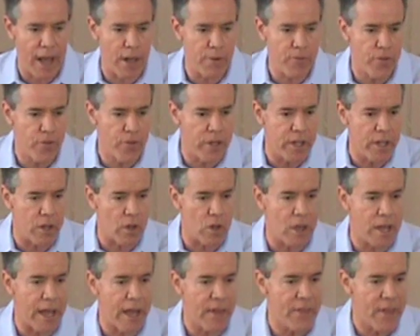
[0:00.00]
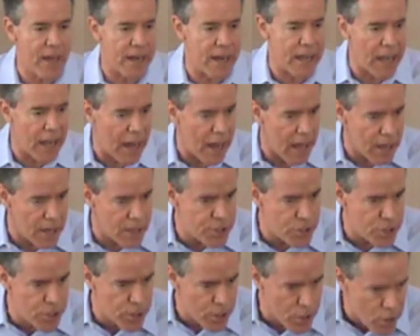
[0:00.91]
not fill, and that a
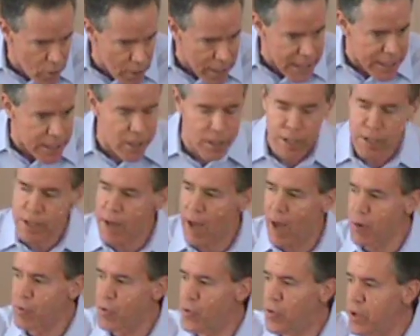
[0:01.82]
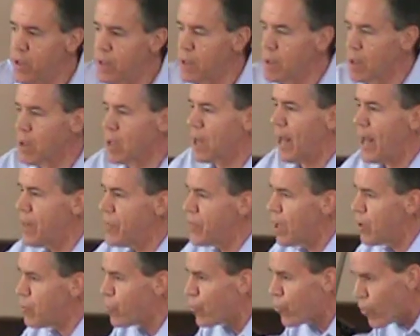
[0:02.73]
college degree could not fill,
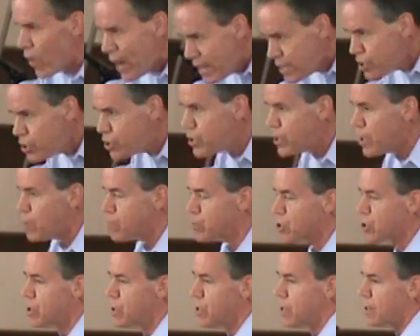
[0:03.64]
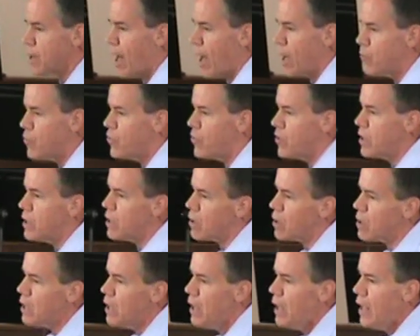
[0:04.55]
and that friendships could not
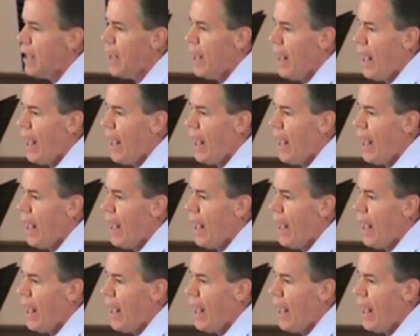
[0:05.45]
fill.